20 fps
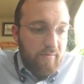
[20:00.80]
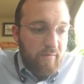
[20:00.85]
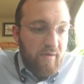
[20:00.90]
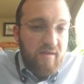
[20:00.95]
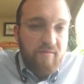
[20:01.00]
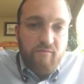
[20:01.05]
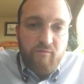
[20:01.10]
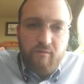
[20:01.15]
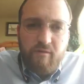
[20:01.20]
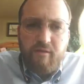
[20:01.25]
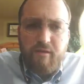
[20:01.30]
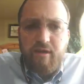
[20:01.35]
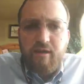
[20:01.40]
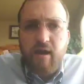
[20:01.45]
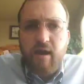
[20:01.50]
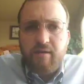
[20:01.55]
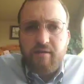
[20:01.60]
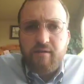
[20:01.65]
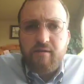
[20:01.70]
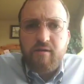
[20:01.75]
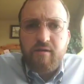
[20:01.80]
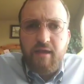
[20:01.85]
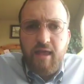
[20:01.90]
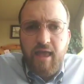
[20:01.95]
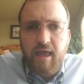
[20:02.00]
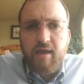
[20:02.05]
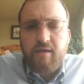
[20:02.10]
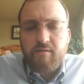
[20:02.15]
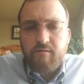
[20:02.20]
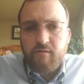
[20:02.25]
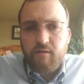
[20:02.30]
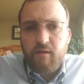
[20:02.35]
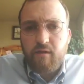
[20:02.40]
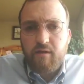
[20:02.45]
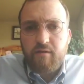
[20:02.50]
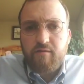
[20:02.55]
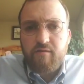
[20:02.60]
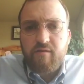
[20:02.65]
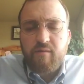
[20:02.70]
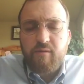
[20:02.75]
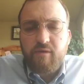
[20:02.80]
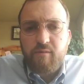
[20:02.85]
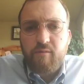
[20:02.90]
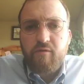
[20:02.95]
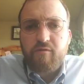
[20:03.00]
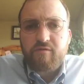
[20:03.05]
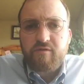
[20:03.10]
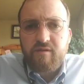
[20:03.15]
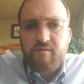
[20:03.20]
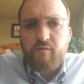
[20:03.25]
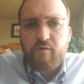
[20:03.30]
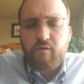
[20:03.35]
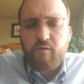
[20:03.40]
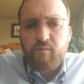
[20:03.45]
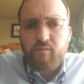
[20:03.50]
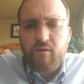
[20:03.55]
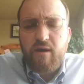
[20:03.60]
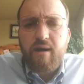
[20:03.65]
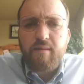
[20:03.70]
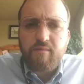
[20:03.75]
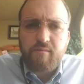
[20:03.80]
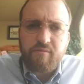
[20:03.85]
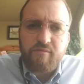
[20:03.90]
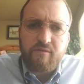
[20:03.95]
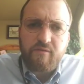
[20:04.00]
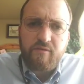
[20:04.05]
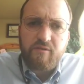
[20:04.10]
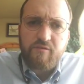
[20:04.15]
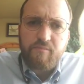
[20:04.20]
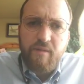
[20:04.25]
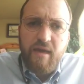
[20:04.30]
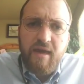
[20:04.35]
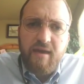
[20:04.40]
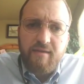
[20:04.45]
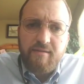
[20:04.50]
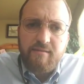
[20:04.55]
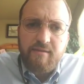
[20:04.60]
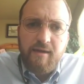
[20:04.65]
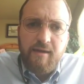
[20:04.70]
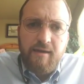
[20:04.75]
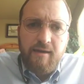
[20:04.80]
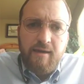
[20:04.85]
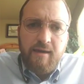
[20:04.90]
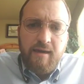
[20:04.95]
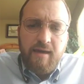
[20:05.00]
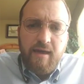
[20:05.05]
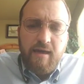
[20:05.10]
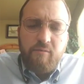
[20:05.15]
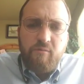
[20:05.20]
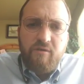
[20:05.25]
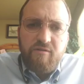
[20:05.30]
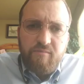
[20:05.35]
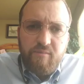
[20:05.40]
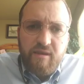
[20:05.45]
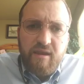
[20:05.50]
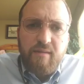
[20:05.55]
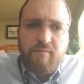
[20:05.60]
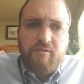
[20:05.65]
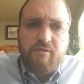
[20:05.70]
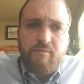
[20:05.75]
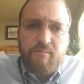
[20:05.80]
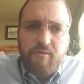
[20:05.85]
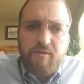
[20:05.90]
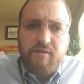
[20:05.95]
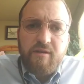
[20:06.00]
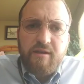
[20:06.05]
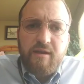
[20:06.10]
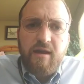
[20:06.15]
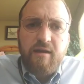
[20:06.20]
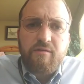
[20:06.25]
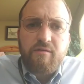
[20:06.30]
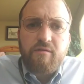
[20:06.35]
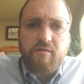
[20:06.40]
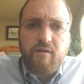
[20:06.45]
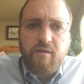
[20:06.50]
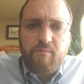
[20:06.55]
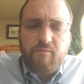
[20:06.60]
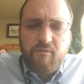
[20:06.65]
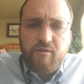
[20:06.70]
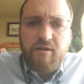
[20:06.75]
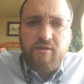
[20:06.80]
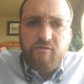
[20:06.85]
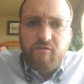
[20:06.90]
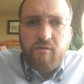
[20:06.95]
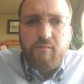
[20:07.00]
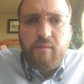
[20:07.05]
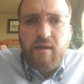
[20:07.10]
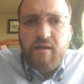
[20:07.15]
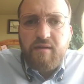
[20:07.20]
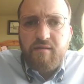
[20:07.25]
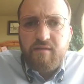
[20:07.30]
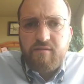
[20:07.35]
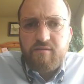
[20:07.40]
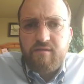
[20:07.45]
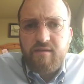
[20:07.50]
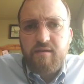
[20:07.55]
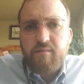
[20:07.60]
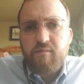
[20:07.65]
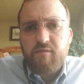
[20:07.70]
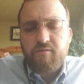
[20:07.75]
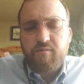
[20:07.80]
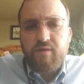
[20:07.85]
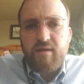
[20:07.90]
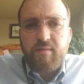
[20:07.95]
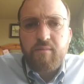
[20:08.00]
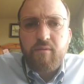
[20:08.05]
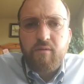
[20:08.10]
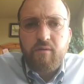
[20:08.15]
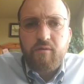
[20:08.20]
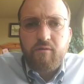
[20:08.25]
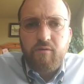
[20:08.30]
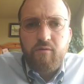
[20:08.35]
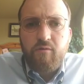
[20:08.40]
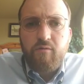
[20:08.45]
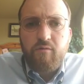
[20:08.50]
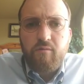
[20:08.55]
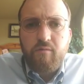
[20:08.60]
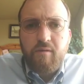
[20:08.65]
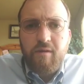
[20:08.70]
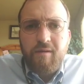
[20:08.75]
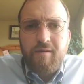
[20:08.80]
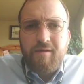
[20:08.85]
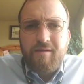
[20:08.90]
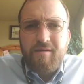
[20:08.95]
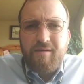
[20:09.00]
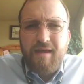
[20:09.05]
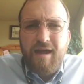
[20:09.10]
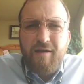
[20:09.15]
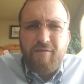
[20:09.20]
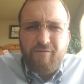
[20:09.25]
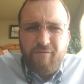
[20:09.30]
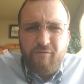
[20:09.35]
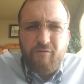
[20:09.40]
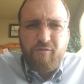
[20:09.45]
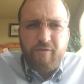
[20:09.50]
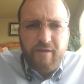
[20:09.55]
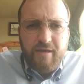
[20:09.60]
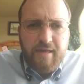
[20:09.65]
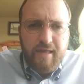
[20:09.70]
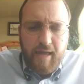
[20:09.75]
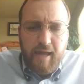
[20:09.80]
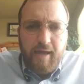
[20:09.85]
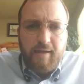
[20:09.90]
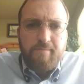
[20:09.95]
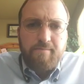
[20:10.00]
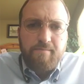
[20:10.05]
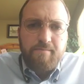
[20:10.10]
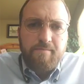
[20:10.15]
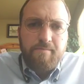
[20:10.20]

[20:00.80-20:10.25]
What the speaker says: we've really gotten a good handle on some of the most difficult problems in the space, and we've been able to put together a pretty tremendous team of people who now fully get